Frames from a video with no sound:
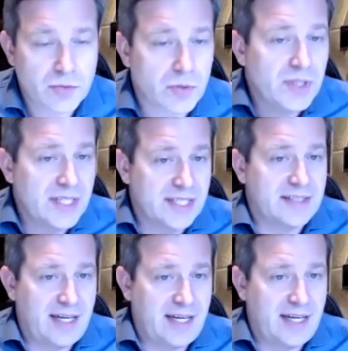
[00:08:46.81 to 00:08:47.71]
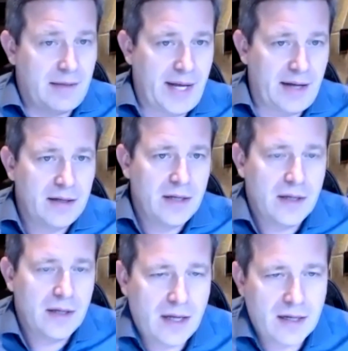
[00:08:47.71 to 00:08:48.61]
So we're really excited about
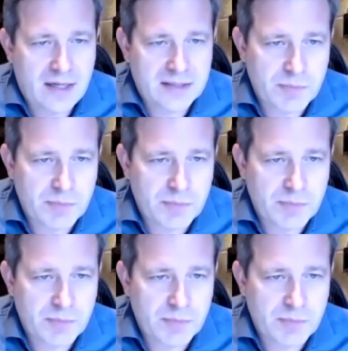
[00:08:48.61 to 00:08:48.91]
uh, customer